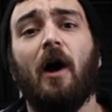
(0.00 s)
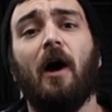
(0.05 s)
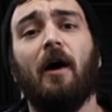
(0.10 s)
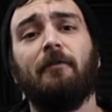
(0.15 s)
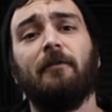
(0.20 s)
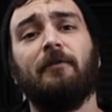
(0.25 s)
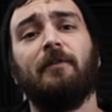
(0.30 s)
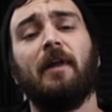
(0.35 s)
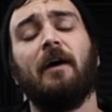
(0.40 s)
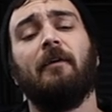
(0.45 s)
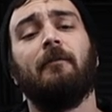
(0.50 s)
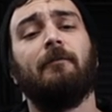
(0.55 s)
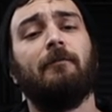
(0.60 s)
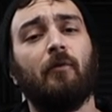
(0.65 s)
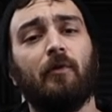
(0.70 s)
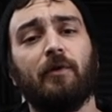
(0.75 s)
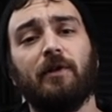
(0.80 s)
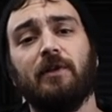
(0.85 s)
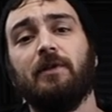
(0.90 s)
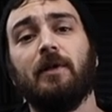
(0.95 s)
off of that
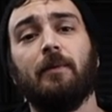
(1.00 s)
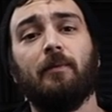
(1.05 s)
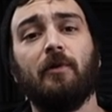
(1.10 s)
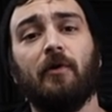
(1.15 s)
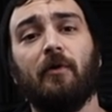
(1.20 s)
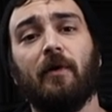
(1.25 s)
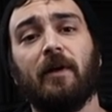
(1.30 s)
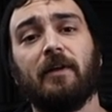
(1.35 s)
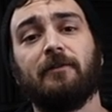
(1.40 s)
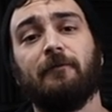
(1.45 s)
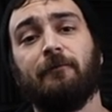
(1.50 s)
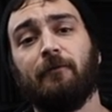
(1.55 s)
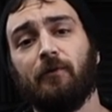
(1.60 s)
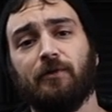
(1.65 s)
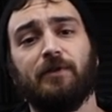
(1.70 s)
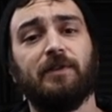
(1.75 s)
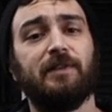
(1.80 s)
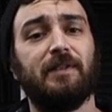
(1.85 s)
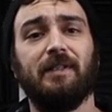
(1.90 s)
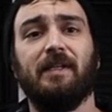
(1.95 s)
for the WRX
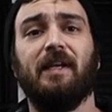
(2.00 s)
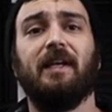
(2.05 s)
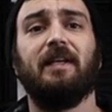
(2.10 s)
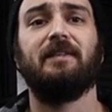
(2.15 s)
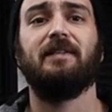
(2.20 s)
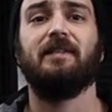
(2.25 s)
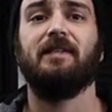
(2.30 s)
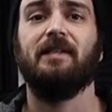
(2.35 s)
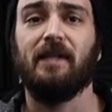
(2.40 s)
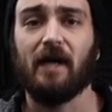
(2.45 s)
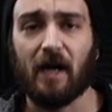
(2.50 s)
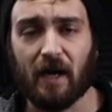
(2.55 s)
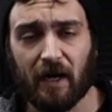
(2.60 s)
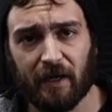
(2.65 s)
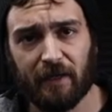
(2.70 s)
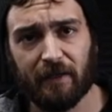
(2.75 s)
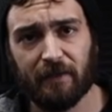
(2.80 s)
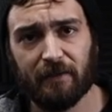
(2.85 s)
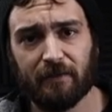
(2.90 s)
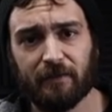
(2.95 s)
versus the
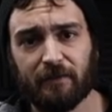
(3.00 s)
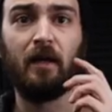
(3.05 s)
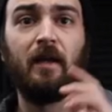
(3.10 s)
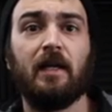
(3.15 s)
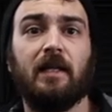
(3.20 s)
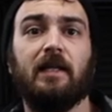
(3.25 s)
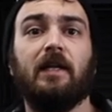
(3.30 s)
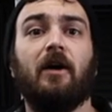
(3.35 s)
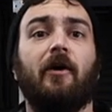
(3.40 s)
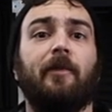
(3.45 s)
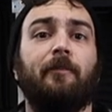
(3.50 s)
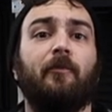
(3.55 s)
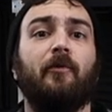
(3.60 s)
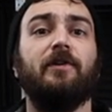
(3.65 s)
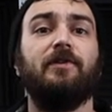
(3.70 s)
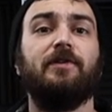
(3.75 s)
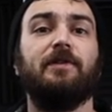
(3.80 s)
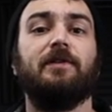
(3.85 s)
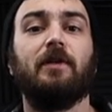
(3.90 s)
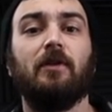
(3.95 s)
STI. Now, I
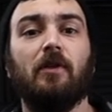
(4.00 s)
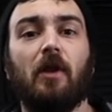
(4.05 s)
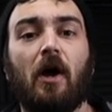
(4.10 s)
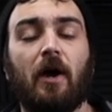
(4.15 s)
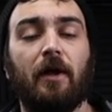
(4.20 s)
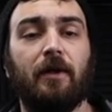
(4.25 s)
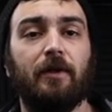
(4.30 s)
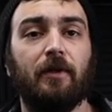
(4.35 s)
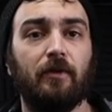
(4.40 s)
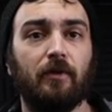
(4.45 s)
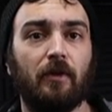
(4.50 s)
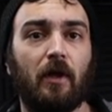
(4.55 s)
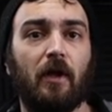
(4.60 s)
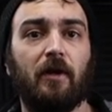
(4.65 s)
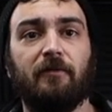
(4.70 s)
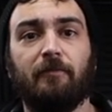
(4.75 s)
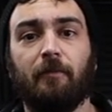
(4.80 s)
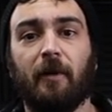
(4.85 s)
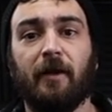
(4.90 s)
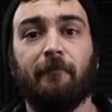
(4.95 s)
preach this a lot in a
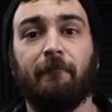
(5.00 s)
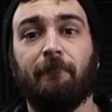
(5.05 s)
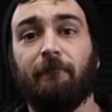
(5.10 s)
lot of my